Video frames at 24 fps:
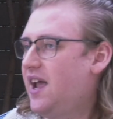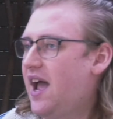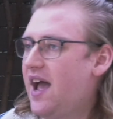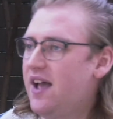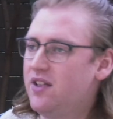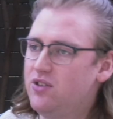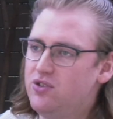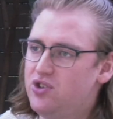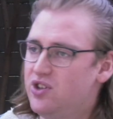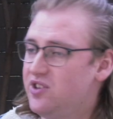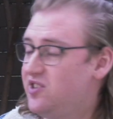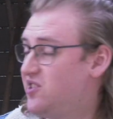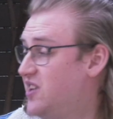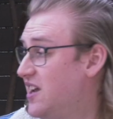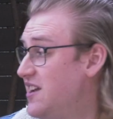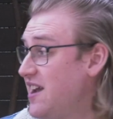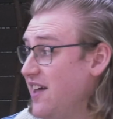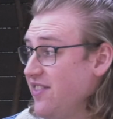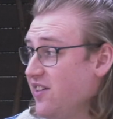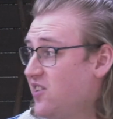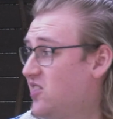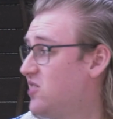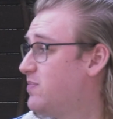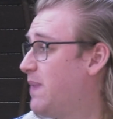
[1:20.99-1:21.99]
and just
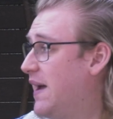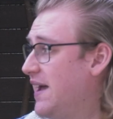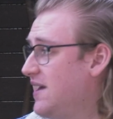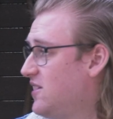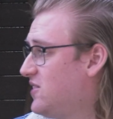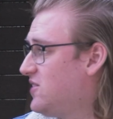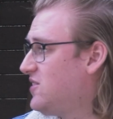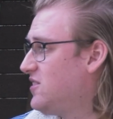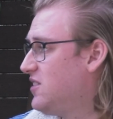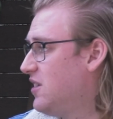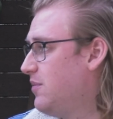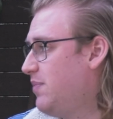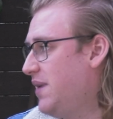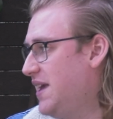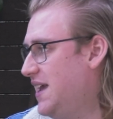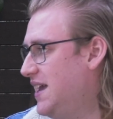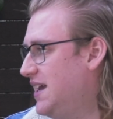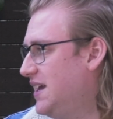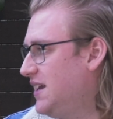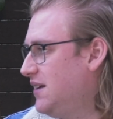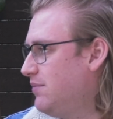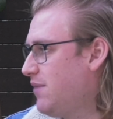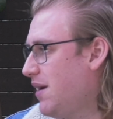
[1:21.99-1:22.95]
another space to be in.